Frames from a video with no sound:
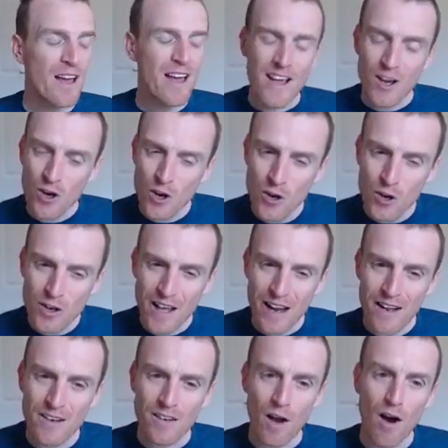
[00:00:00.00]
It could
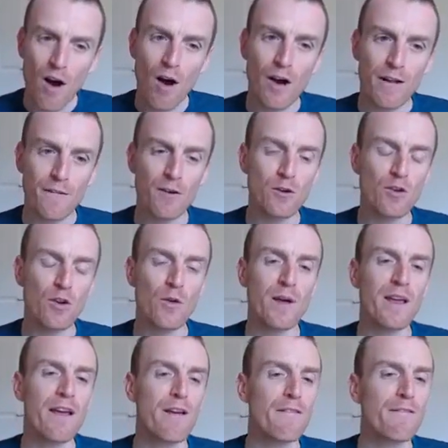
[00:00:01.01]
get into hard if you're
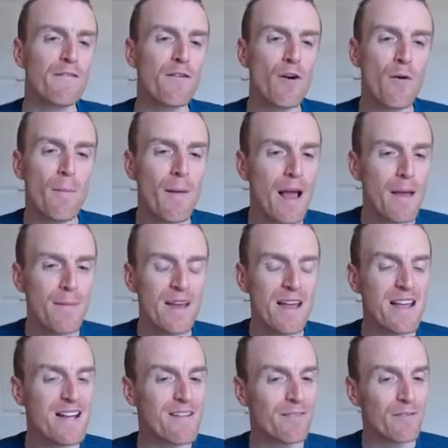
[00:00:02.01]
doing it for
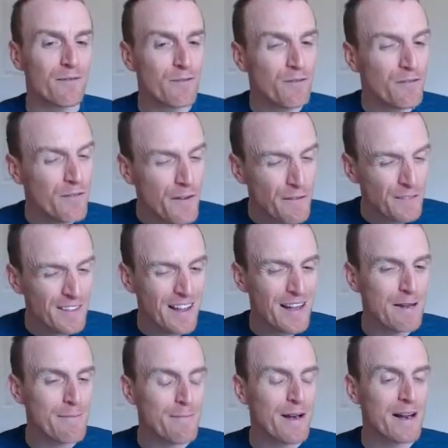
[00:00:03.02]
maybe
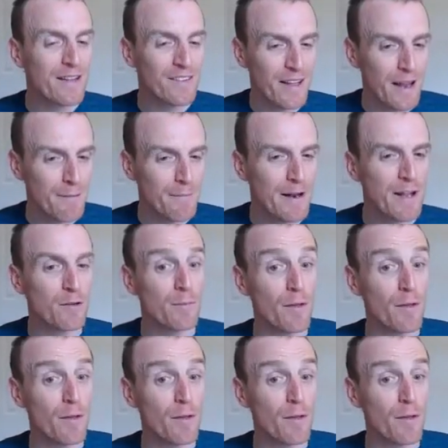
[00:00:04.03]
15 minutes, 10 minutes.